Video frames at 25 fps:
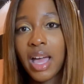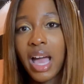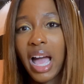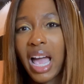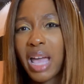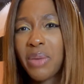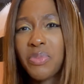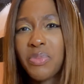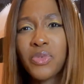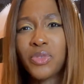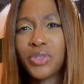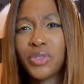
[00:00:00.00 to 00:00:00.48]

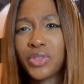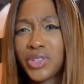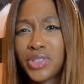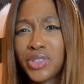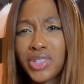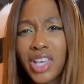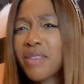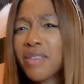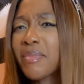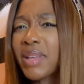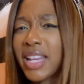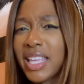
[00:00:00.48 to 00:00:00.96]
I bought
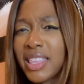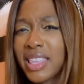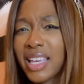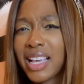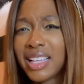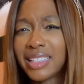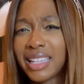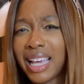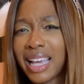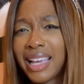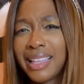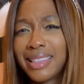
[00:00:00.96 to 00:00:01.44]
so many
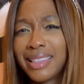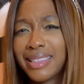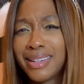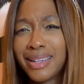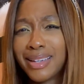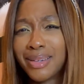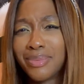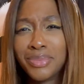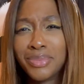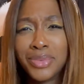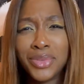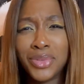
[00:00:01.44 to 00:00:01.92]
things I ended
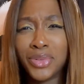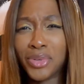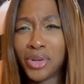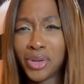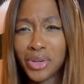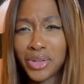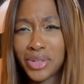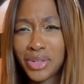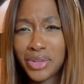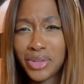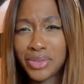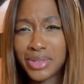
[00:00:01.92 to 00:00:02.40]
up
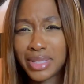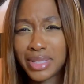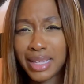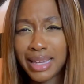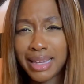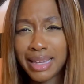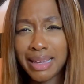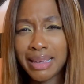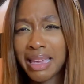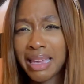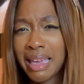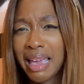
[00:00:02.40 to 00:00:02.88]
not
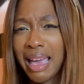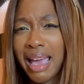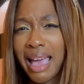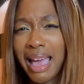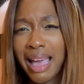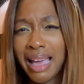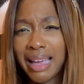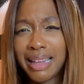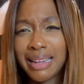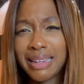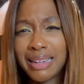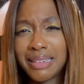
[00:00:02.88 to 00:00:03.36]
using
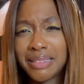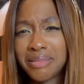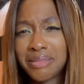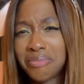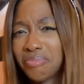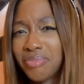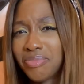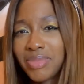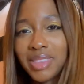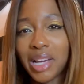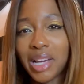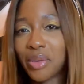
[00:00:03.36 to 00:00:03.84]
and
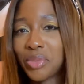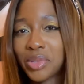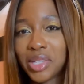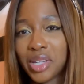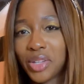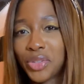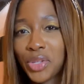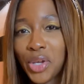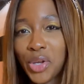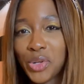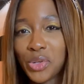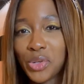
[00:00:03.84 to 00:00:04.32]
that was like
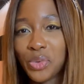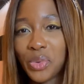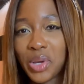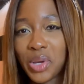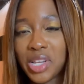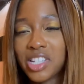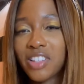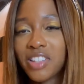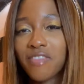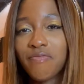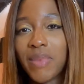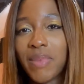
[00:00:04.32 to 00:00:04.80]
a total
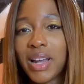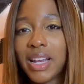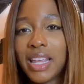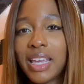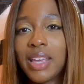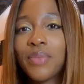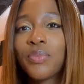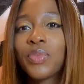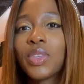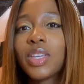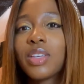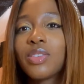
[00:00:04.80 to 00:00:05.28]
waste of
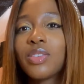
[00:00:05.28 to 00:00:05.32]
money.